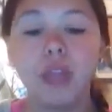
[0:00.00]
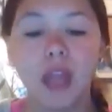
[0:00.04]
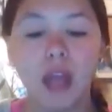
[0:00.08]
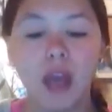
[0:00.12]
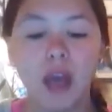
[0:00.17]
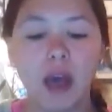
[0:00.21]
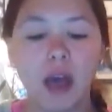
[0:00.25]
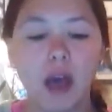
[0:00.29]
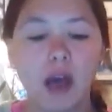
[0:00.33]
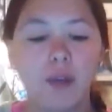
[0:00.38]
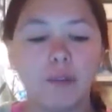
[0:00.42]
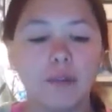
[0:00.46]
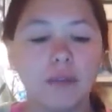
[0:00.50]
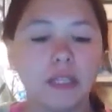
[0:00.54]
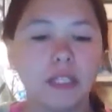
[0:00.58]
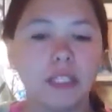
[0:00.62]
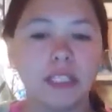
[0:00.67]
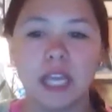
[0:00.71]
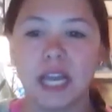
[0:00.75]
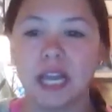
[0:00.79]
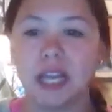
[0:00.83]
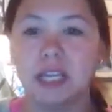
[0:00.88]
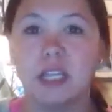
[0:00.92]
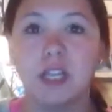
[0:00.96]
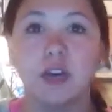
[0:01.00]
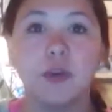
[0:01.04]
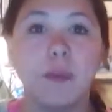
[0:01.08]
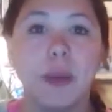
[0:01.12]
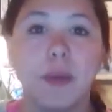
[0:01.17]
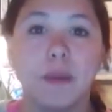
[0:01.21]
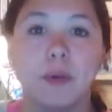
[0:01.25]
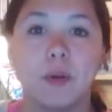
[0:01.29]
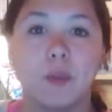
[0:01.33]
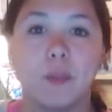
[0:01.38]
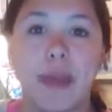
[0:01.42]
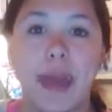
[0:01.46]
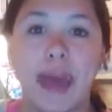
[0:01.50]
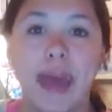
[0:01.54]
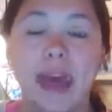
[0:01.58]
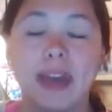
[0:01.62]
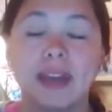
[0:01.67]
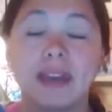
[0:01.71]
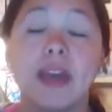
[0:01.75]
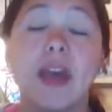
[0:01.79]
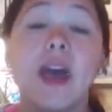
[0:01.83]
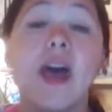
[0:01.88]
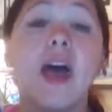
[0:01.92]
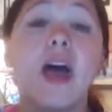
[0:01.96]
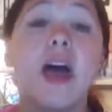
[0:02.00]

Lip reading: It's like a little memo pad.